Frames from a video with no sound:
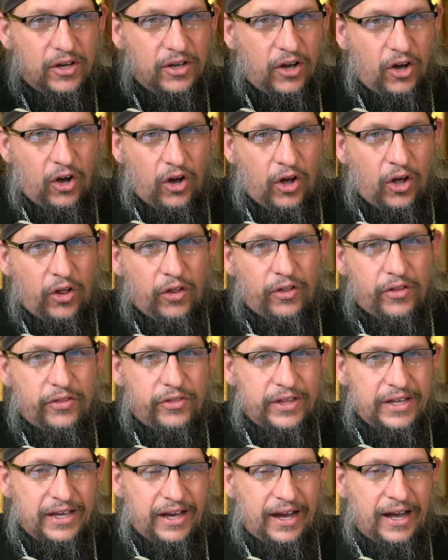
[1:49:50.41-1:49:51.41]
all
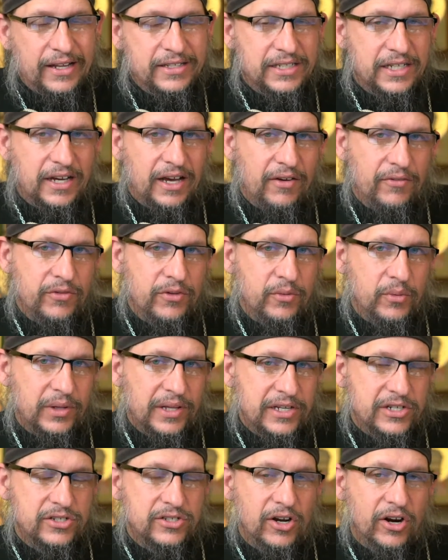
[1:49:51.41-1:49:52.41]
the gods of the
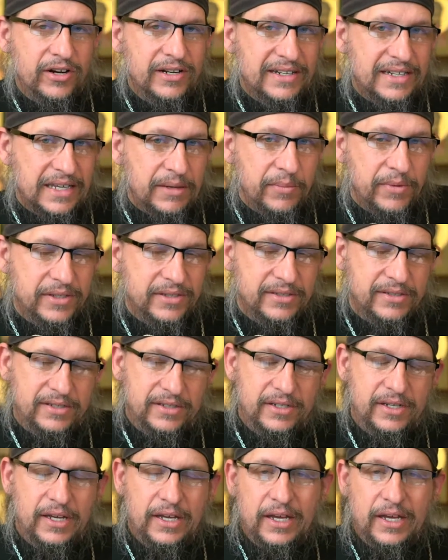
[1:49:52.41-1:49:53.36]
religions are demons.